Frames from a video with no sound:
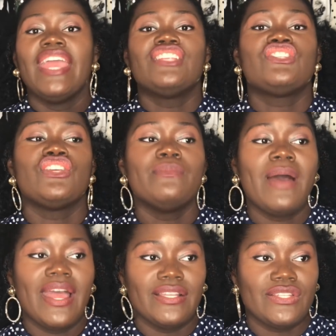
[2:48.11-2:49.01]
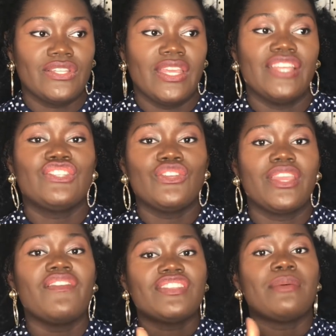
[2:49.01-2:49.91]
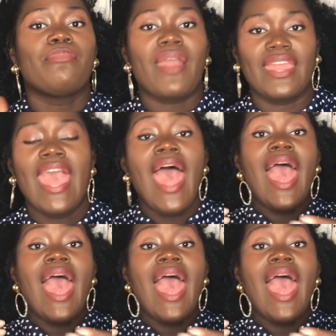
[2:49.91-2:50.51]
It's too much. It's too, give us a break.